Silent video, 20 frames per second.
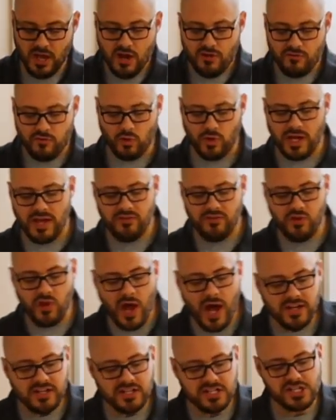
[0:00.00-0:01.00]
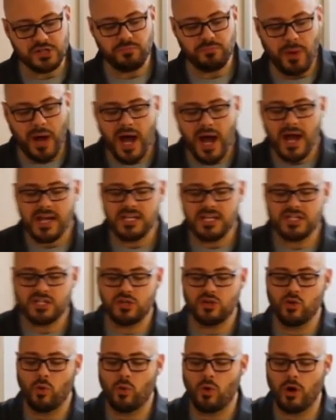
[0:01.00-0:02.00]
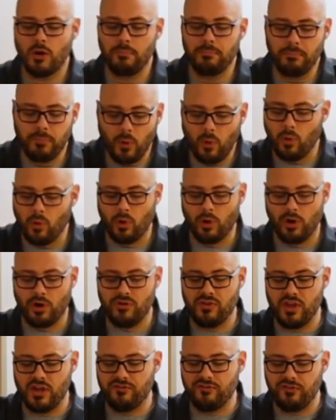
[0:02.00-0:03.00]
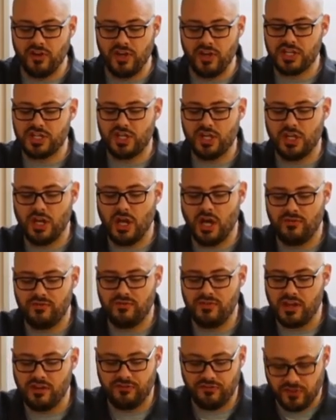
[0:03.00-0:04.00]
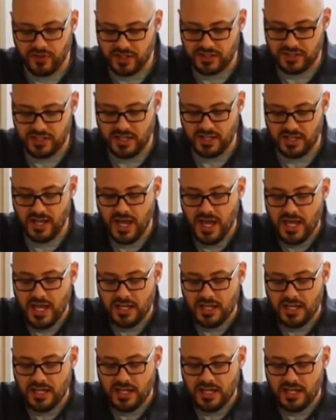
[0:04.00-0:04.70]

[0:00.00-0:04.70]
For he hath not despised nor abhorred the affliction of the afflicted,